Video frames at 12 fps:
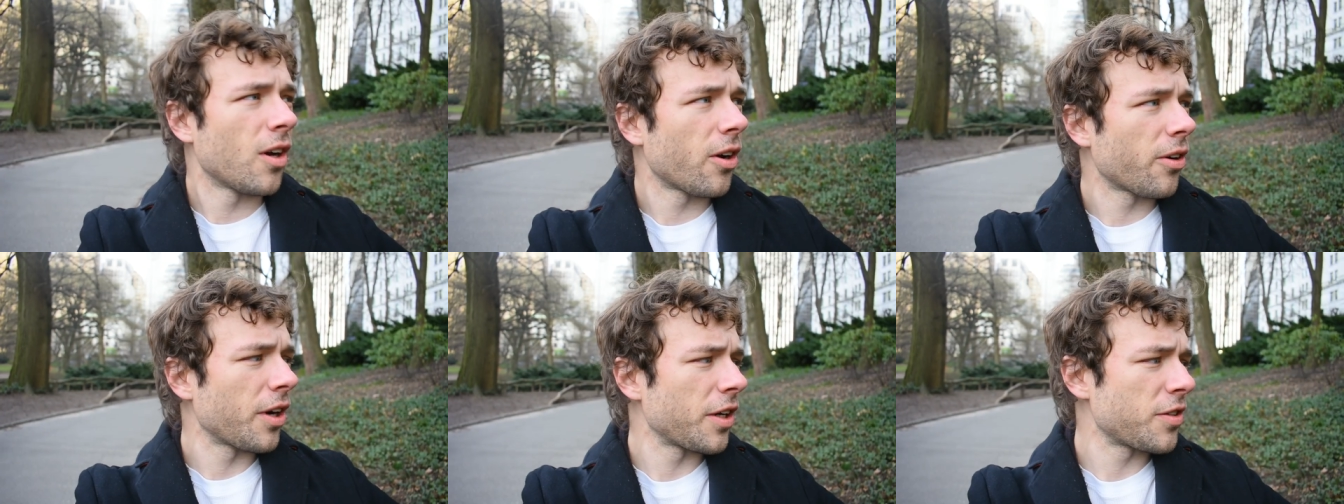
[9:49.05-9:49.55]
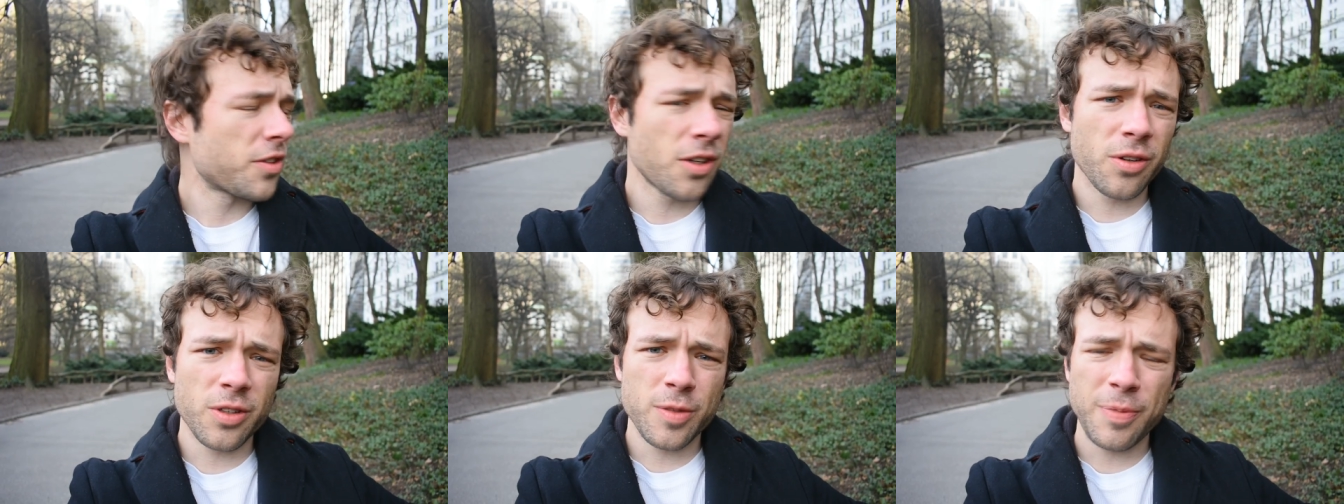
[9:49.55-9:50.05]
Alright,
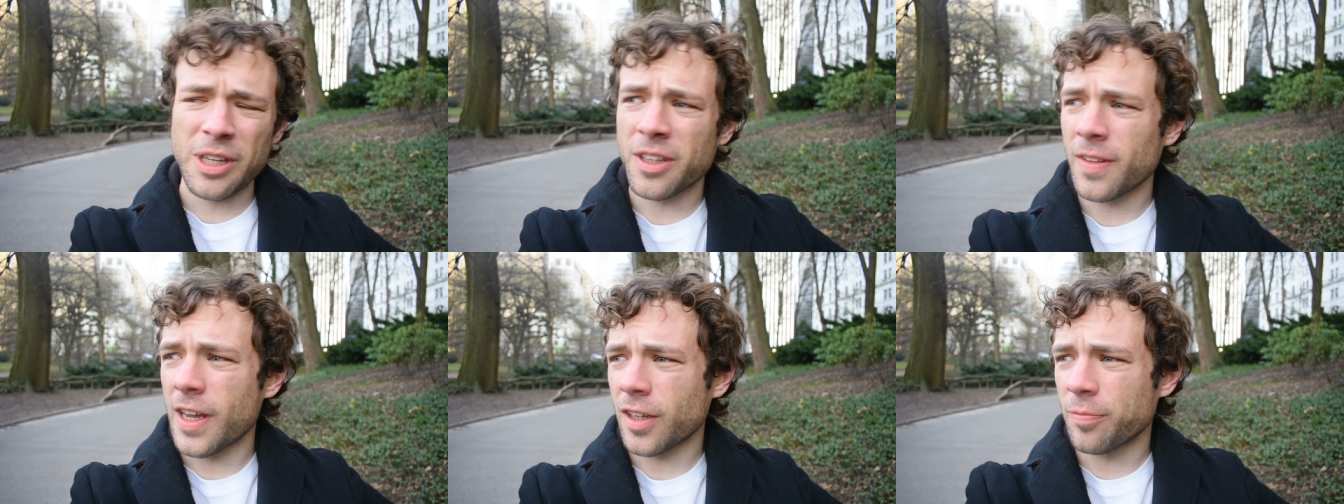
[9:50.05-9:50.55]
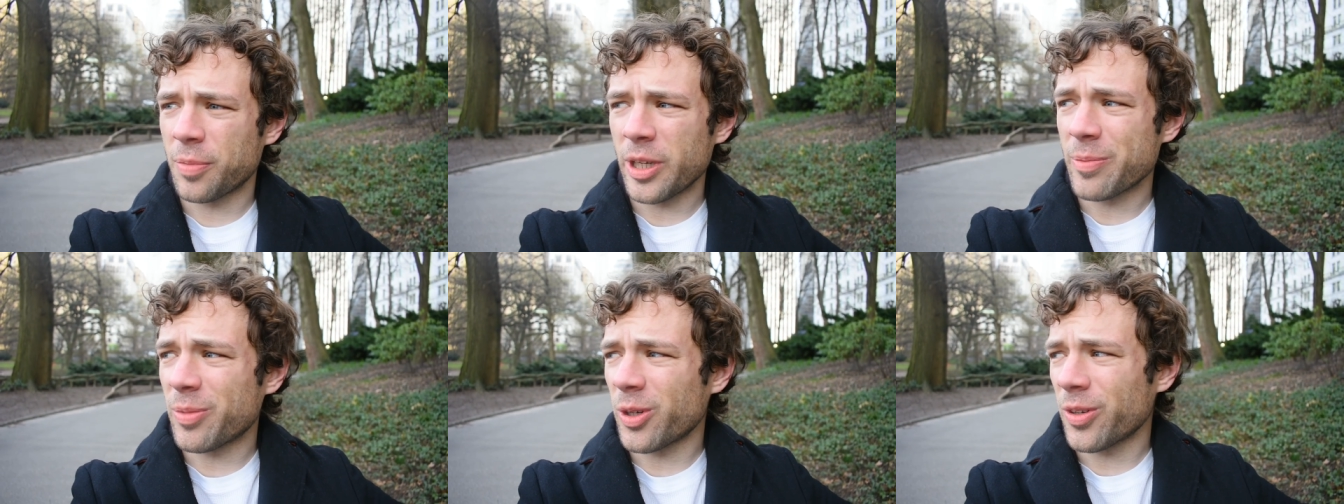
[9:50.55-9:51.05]
so despite the lack of
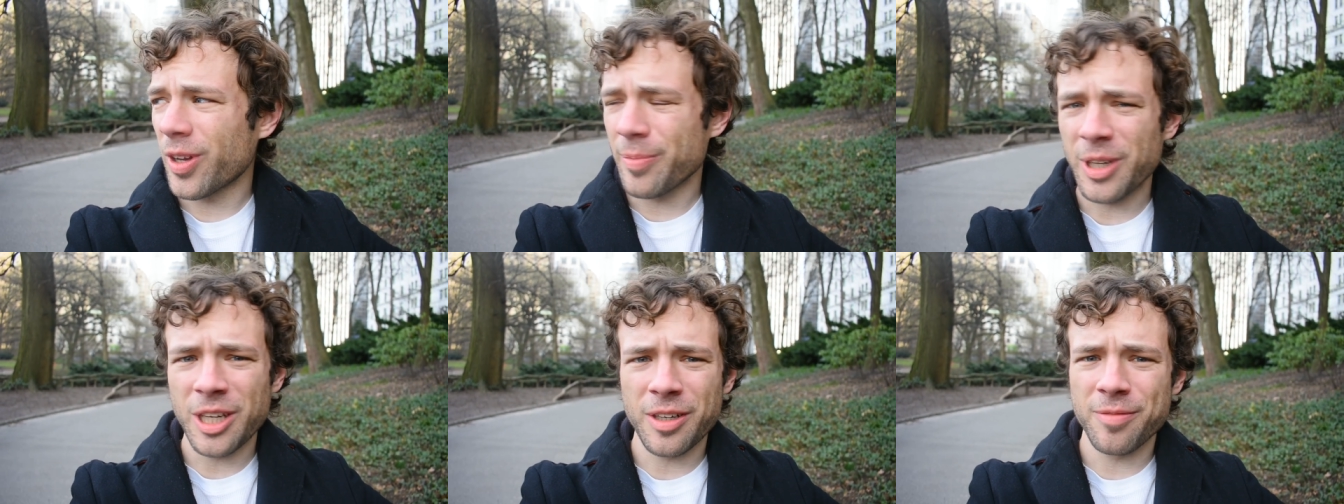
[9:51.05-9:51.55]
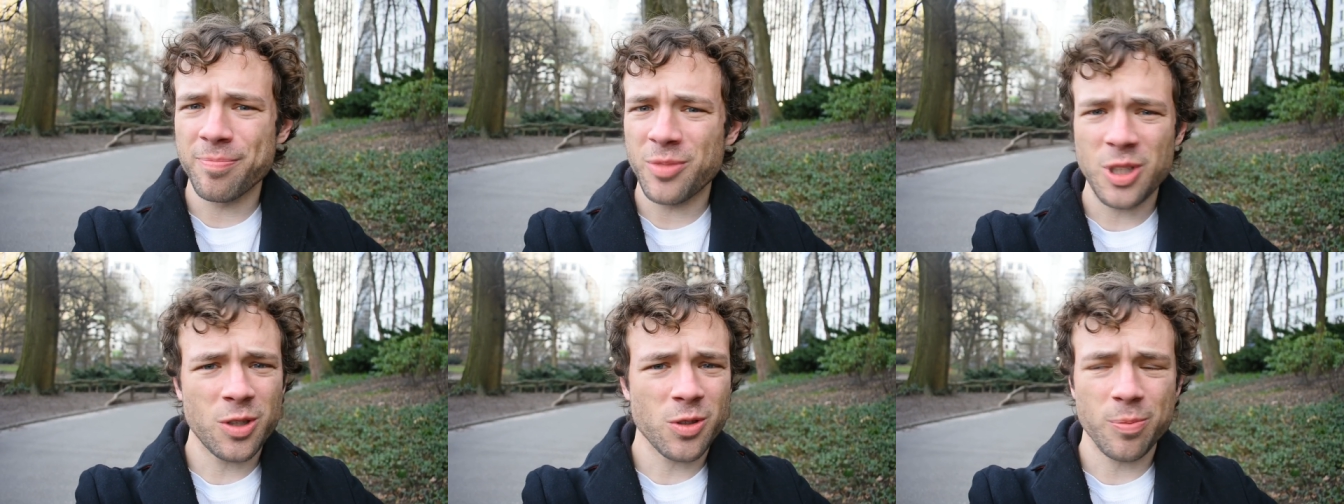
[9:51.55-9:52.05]
people, I mean,
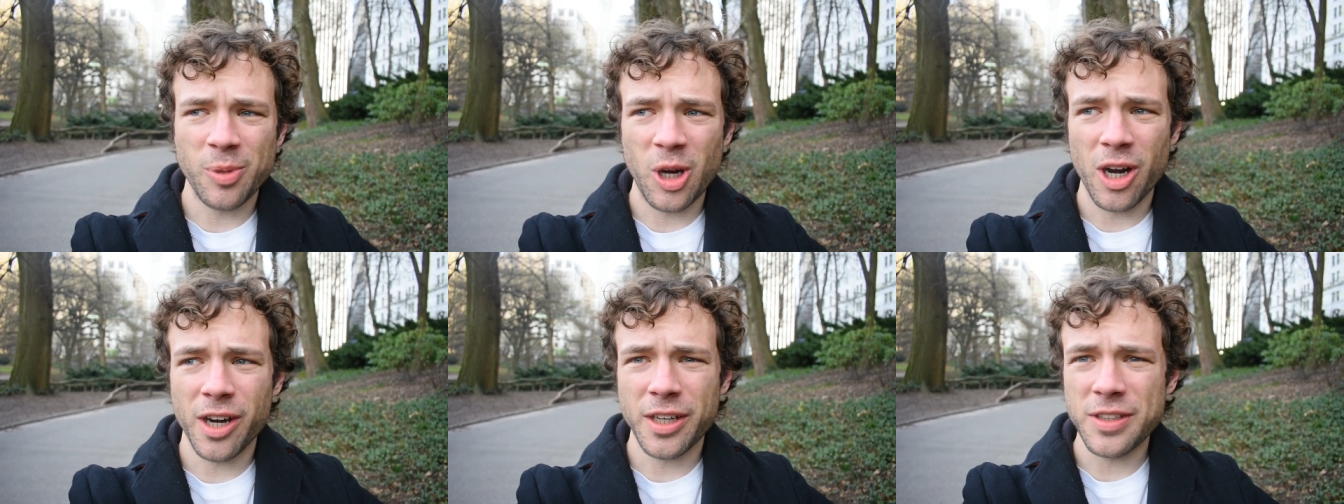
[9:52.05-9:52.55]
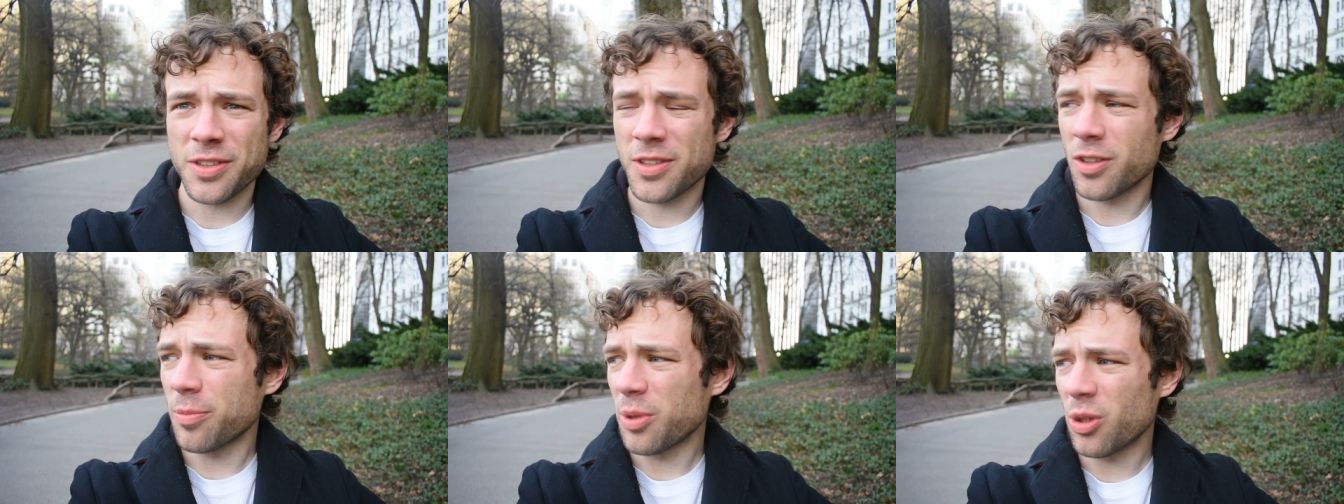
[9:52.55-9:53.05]
Central Park is
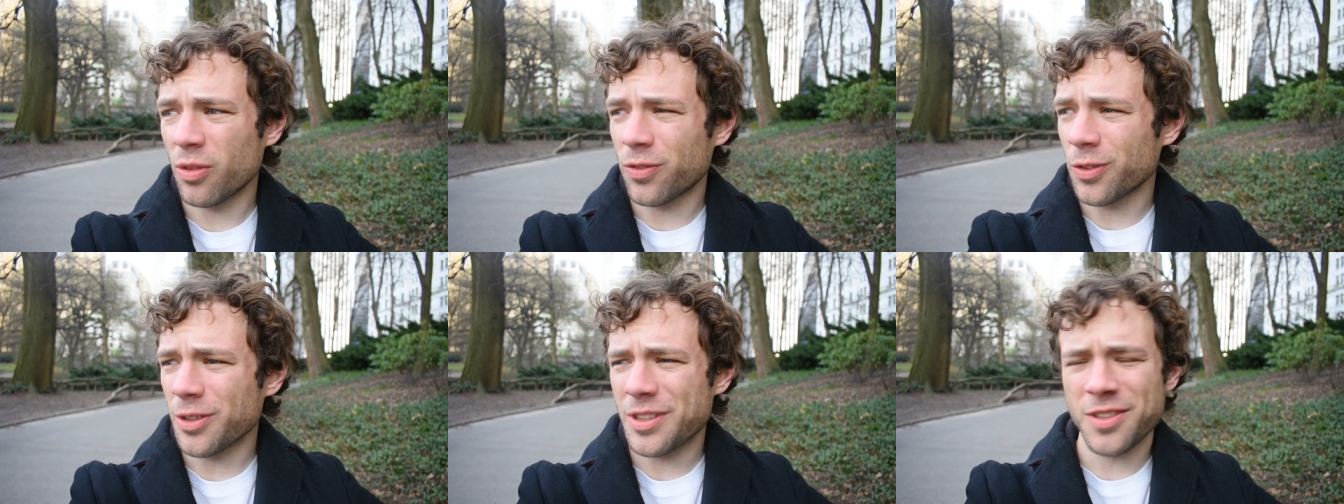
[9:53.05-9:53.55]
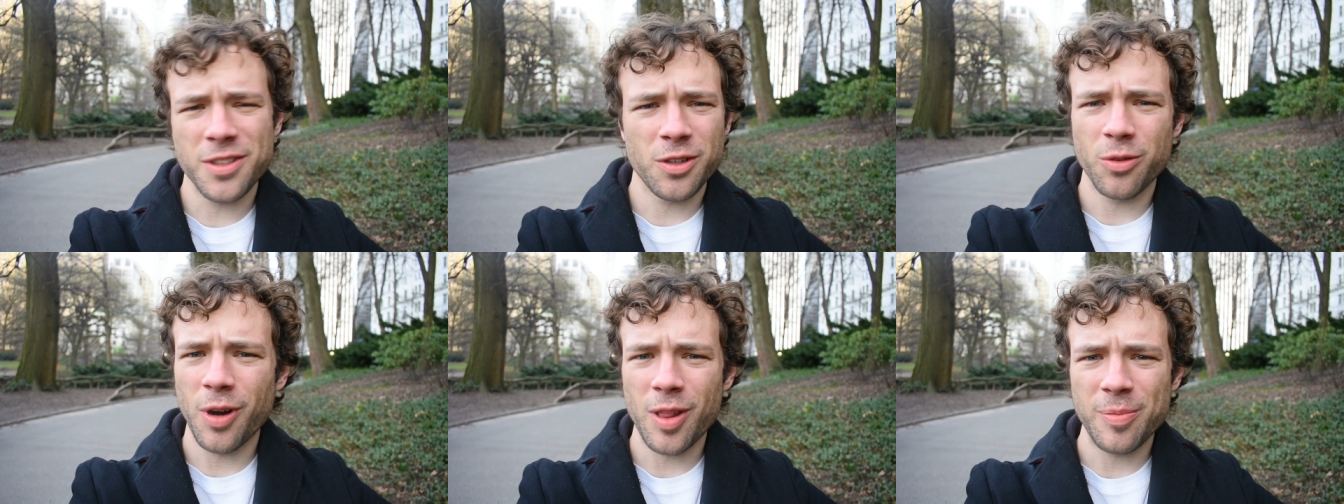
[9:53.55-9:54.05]
still beautiful. It's
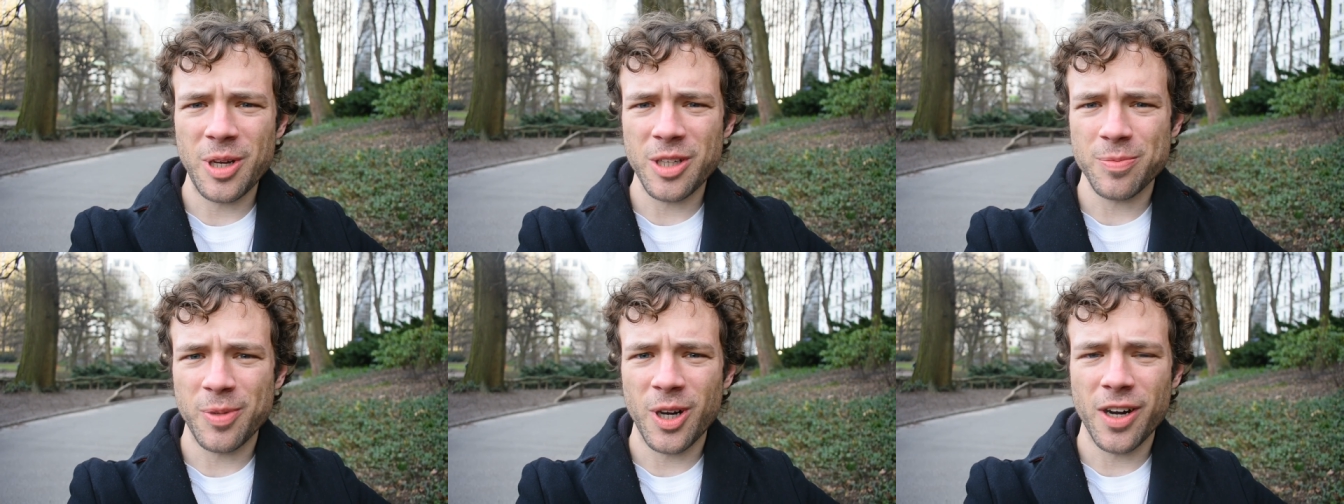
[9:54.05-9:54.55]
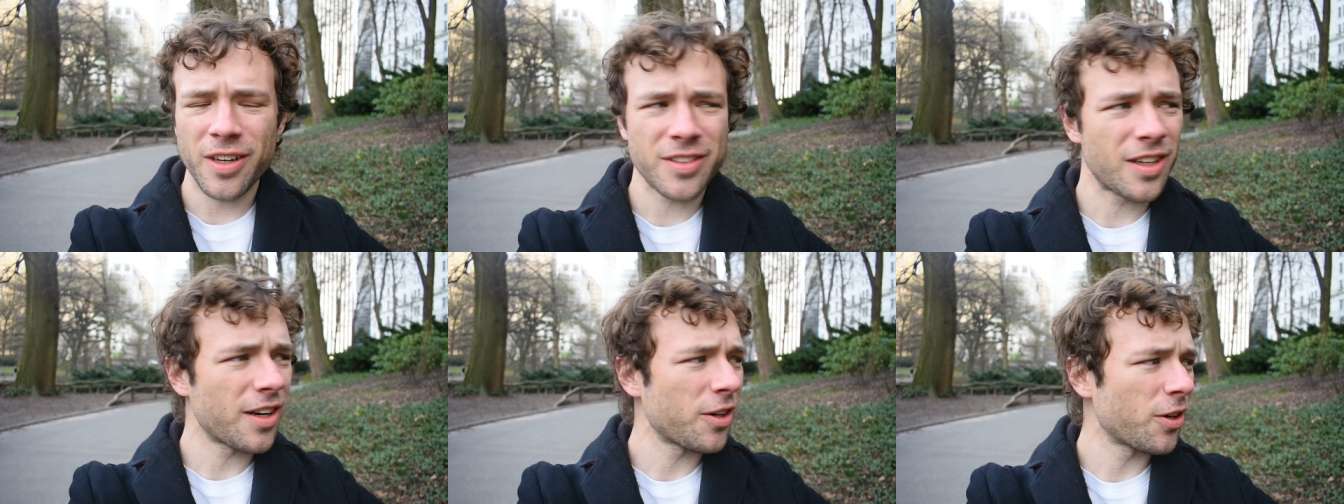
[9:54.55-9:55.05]
still one of the best
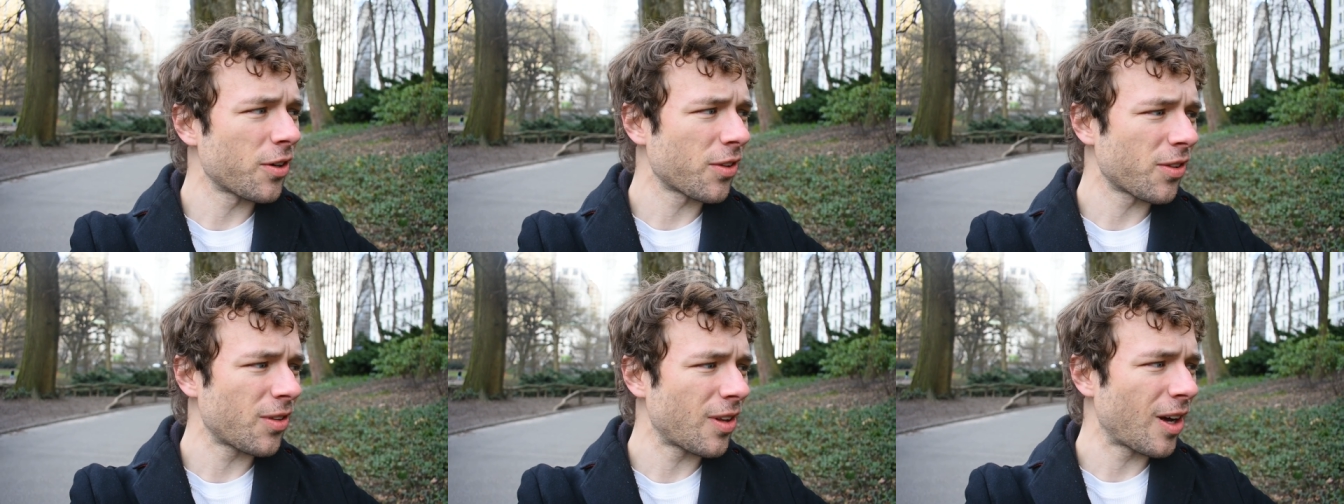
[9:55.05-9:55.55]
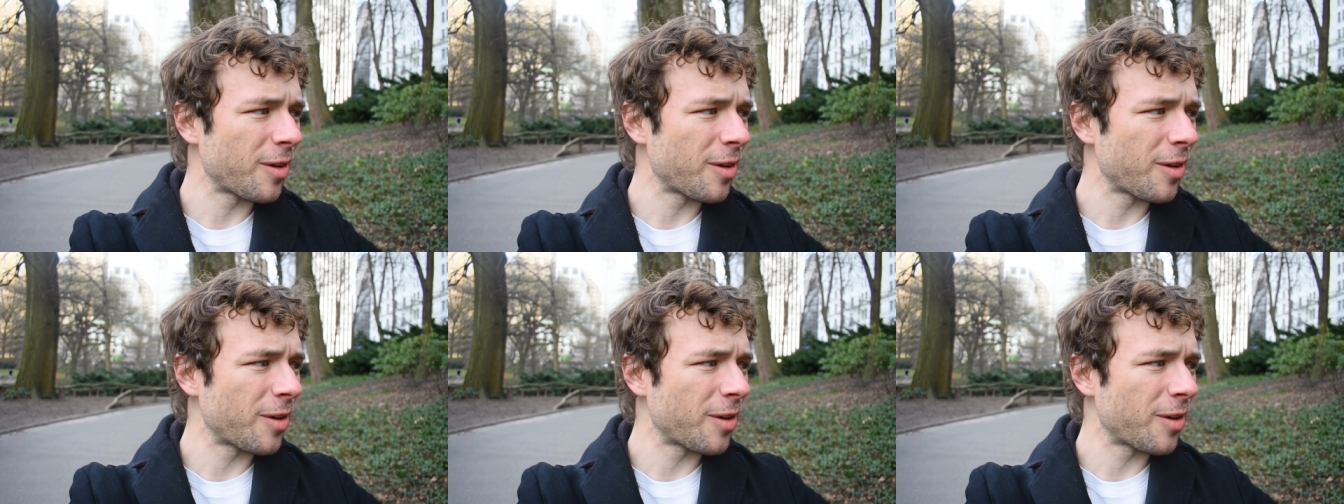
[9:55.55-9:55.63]
parks on earth.